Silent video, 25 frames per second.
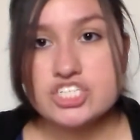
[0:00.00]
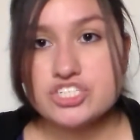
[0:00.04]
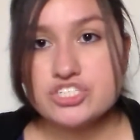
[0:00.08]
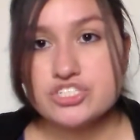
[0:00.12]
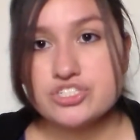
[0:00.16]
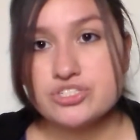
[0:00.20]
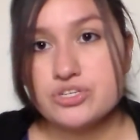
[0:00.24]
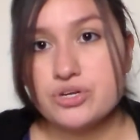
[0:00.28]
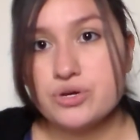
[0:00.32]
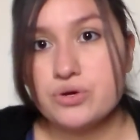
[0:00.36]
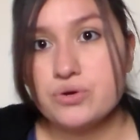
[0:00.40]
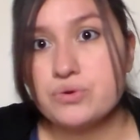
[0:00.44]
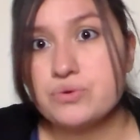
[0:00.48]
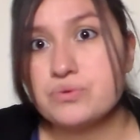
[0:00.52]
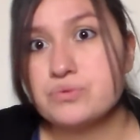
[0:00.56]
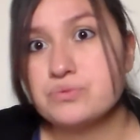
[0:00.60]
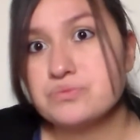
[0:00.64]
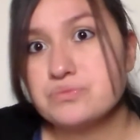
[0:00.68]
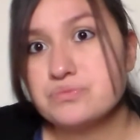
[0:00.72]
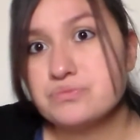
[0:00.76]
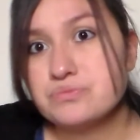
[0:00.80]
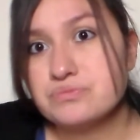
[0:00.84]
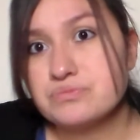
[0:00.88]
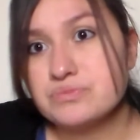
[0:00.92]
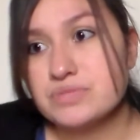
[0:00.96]
just so
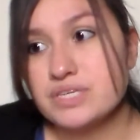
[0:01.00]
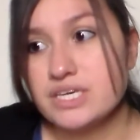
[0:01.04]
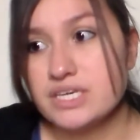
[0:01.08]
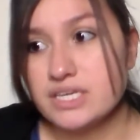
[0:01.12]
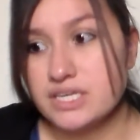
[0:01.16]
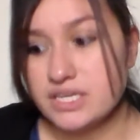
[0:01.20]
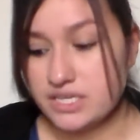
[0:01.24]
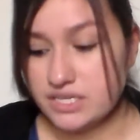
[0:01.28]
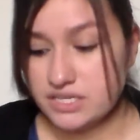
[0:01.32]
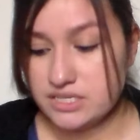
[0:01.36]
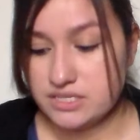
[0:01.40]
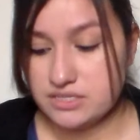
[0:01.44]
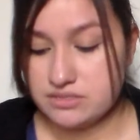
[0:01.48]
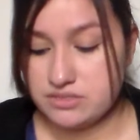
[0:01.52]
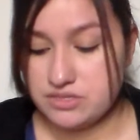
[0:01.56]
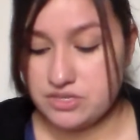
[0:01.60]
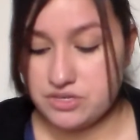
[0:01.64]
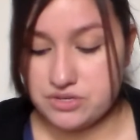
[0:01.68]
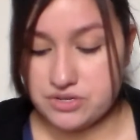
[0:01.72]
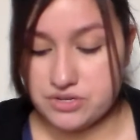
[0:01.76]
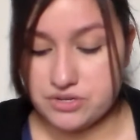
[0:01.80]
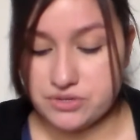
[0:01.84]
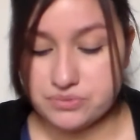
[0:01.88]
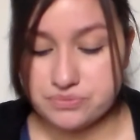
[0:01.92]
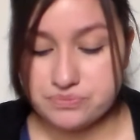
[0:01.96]
it can,
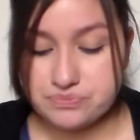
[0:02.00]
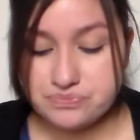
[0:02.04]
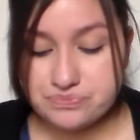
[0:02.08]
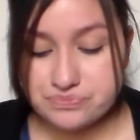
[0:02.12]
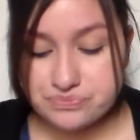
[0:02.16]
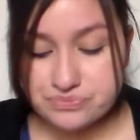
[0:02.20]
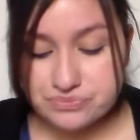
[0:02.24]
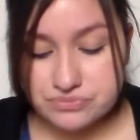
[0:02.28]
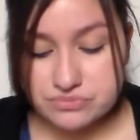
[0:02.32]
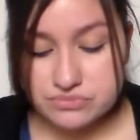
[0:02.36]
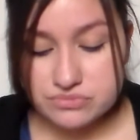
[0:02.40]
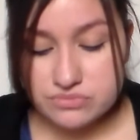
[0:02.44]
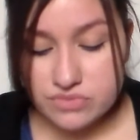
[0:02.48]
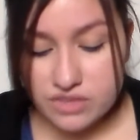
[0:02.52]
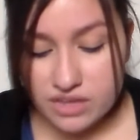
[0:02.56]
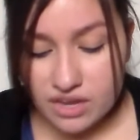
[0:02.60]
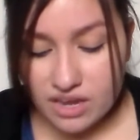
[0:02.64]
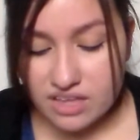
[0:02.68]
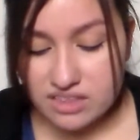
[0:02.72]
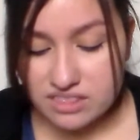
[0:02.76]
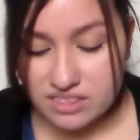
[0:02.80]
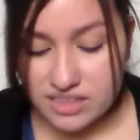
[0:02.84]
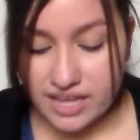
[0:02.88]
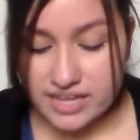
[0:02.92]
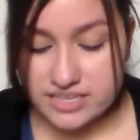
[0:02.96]
you know,
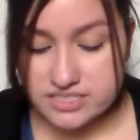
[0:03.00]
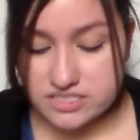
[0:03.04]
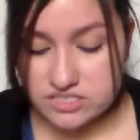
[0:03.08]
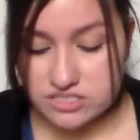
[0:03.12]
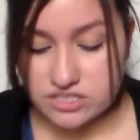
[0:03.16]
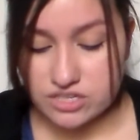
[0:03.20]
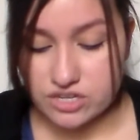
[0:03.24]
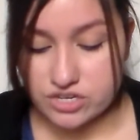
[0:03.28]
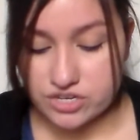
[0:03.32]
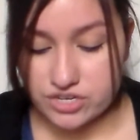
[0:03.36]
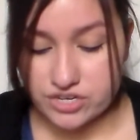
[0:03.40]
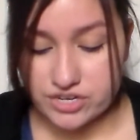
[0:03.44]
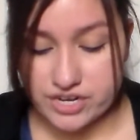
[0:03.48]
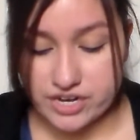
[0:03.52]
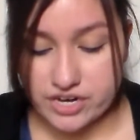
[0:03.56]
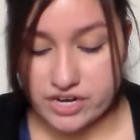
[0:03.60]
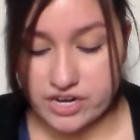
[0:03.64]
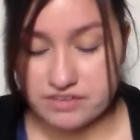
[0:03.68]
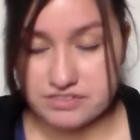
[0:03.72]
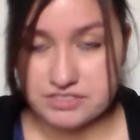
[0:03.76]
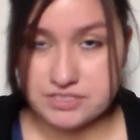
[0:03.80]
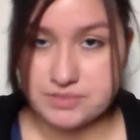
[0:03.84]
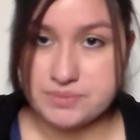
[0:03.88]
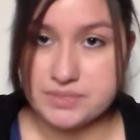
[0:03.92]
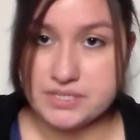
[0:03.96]
last longer and I
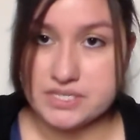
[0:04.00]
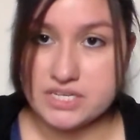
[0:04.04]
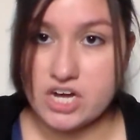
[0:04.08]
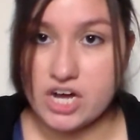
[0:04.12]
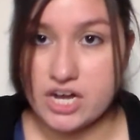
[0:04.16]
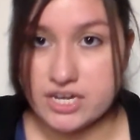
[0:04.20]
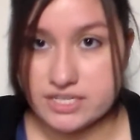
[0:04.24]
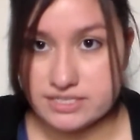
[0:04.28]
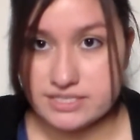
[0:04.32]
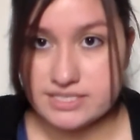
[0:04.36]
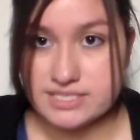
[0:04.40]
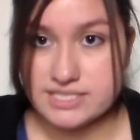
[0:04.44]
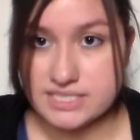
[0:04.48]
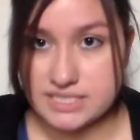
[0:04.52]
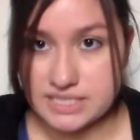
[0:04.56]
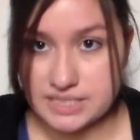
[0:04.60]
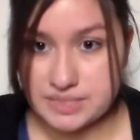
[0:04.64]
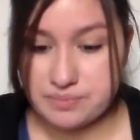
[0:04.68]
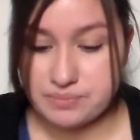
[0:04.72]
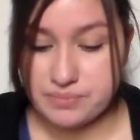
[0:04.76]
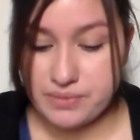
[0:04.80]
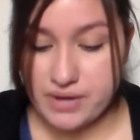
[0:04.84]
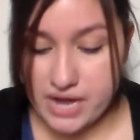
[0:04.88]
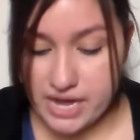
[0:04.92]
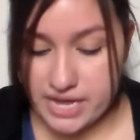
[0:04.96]
don't have to be
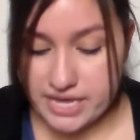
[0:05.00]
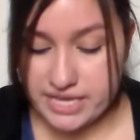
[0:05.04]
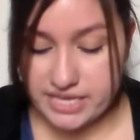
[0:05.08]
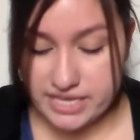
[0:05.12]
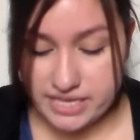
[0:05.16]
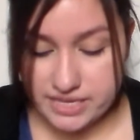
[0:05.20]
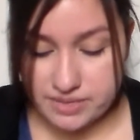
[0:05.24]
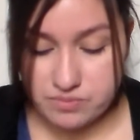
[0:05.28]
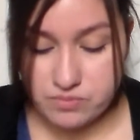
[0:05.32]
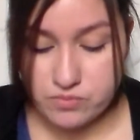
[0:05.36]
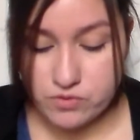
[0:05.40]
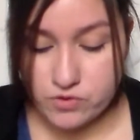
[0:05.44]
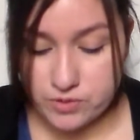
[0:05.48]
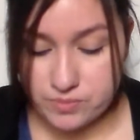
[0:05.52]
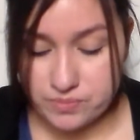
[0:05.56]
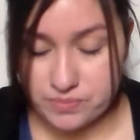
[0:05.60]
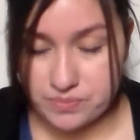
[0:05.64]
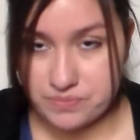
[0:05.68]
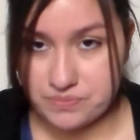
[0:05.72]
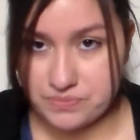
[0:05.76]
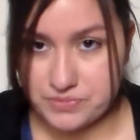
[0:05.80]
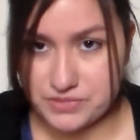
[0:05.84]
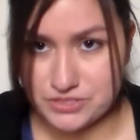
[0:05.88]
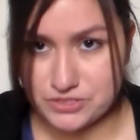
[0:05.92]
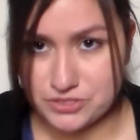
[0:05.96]
constantly buying more
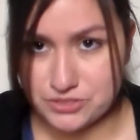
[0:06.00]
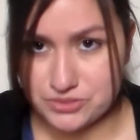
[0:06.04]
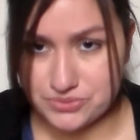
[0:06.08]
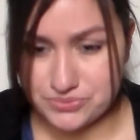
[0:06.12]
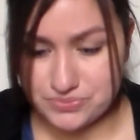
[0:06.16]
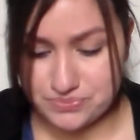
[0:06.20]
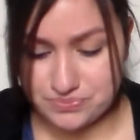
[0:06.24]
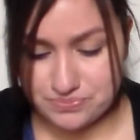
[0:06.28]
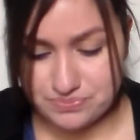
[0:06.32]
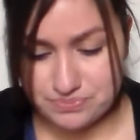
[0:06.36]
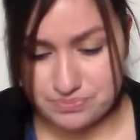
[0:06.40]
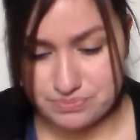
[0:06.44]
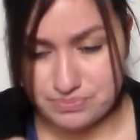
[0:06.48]
little